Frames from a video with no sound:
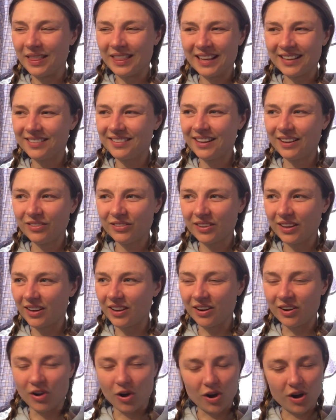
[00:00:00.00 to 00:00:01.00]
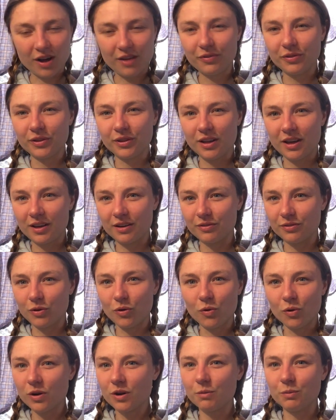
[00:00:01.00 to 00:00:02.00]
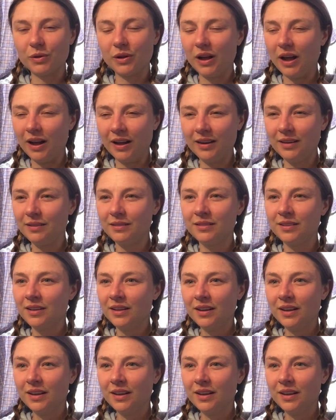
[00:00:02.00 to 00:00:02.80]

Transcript: That sounds like an awful lot of horrible, un,